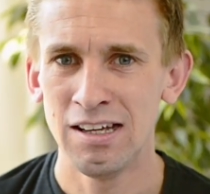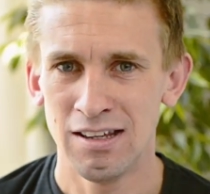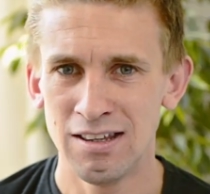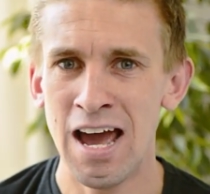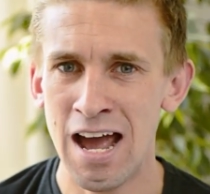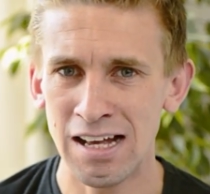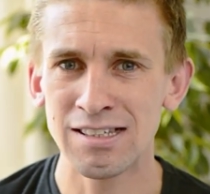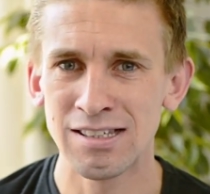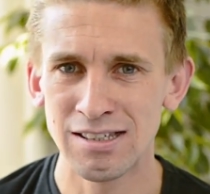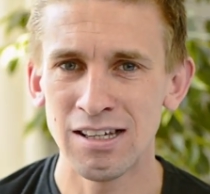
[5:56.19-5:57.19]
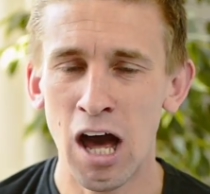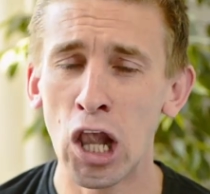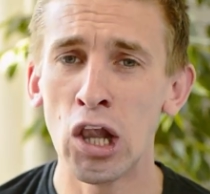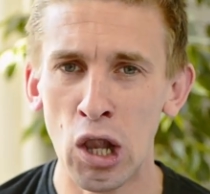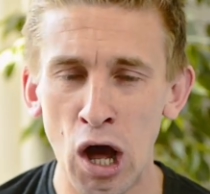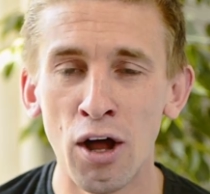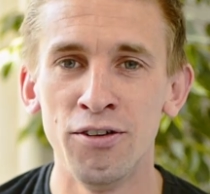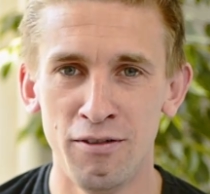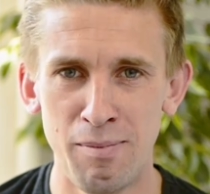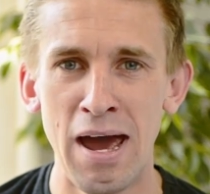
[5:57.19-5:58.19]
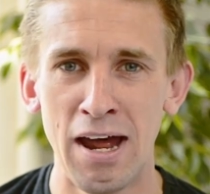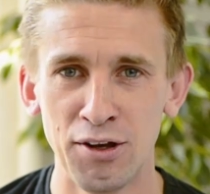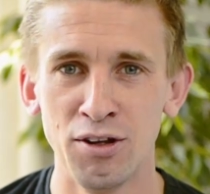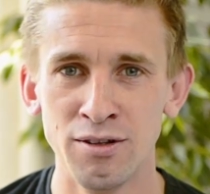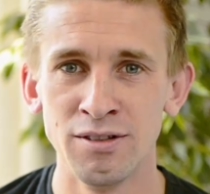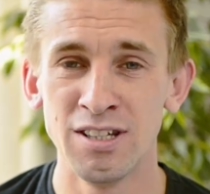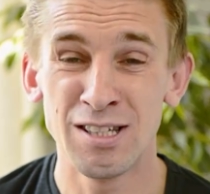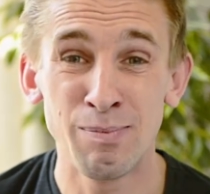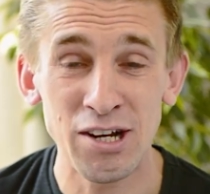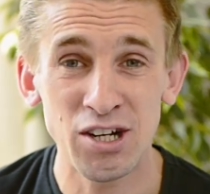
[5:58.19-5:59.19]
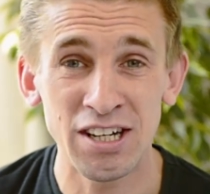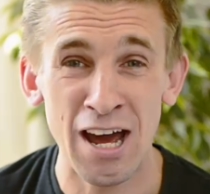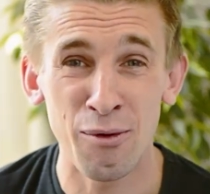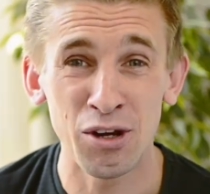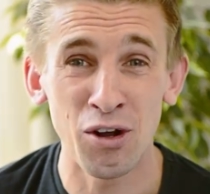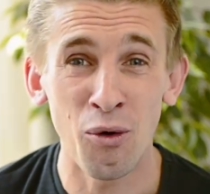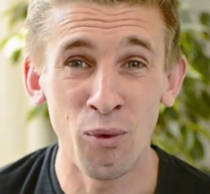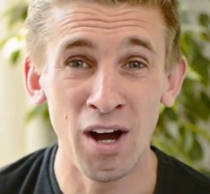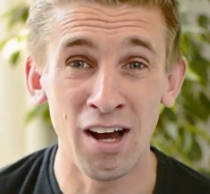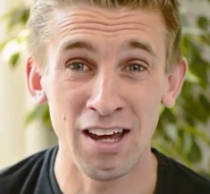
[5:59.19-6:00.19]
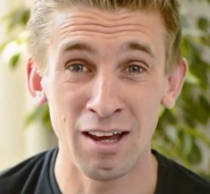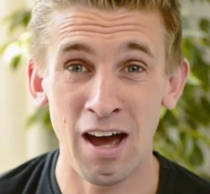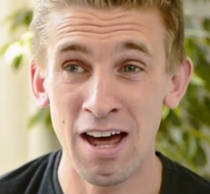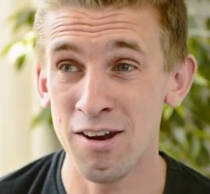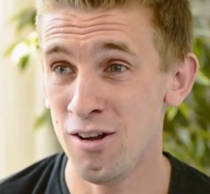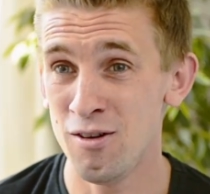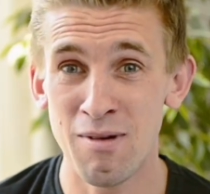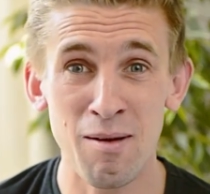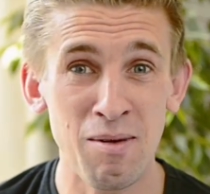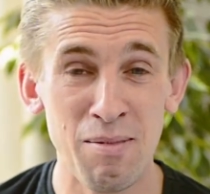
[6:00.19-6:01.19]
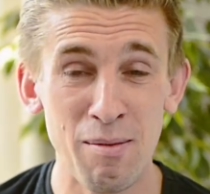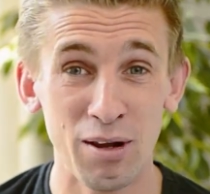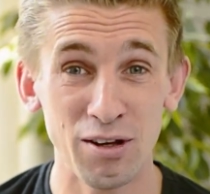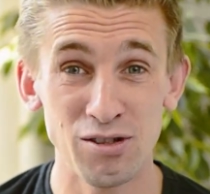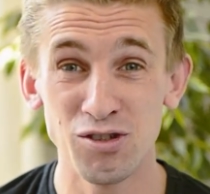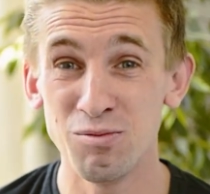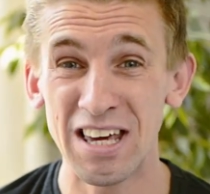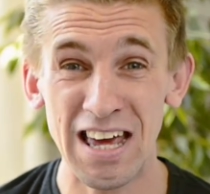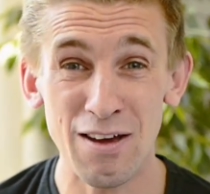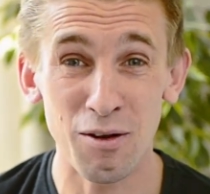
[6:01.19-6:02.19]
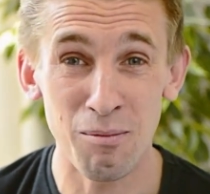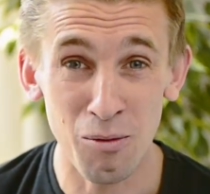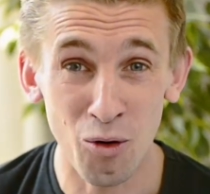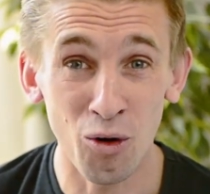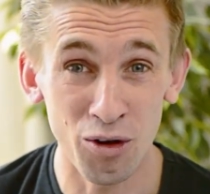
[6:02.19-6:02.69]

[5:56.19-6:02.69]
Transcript: that's a lot of bad news, especially now when you're not working. I don't know, maybe people are consuming even more